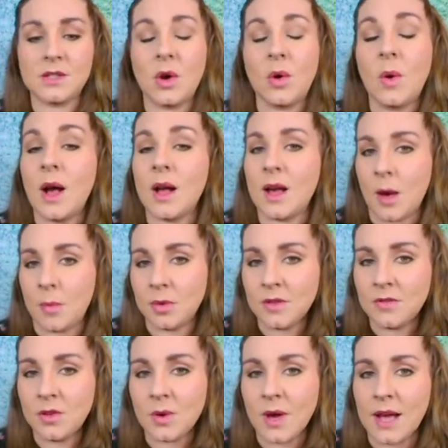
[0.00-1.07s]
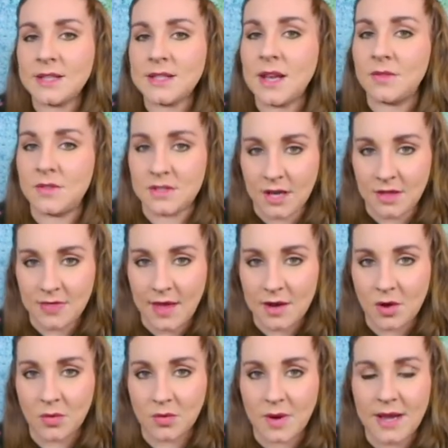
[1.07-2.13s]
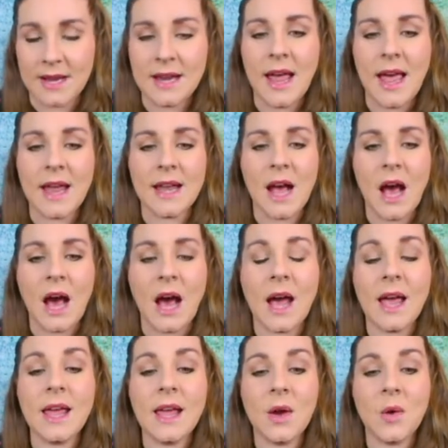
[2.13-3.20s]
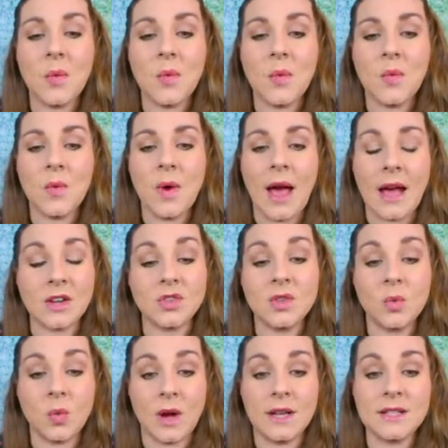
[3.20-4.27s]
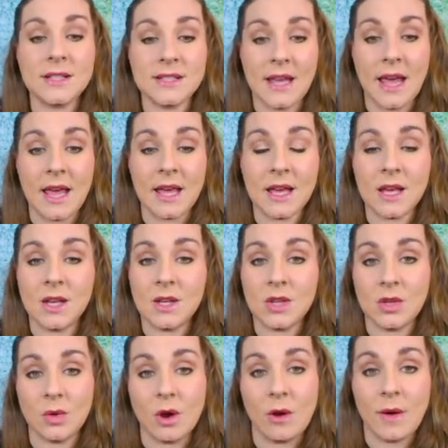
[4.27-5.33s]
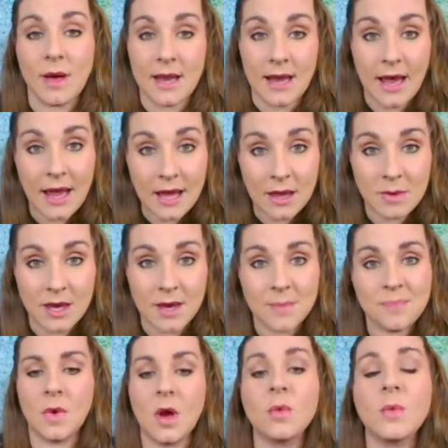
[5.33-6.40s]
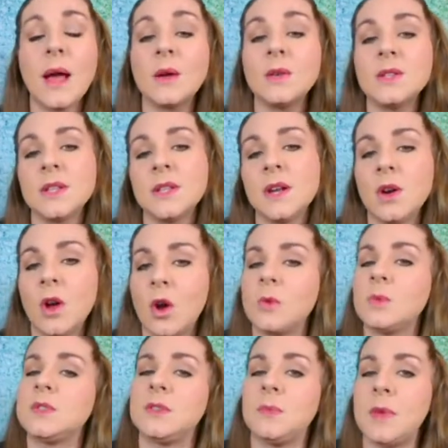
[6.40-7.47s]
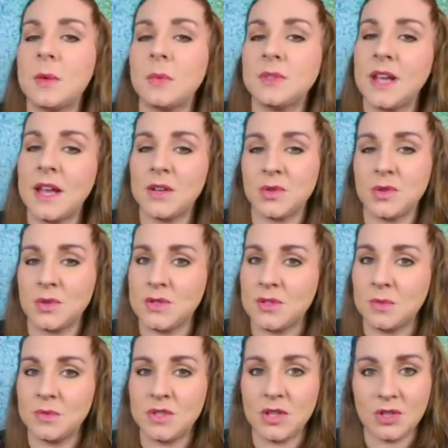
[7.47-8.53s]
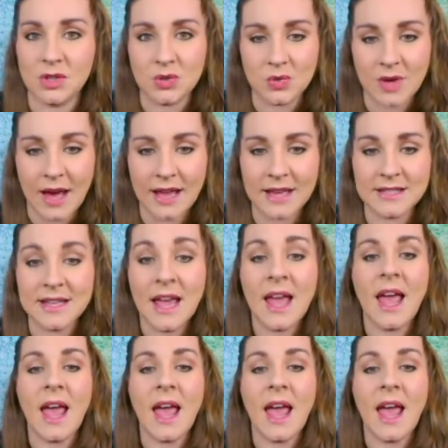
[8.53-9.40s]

So a couple of you guys have done that already, and I actually want to take Hugo and Amy around to their homes to be able to introduce them to you guys.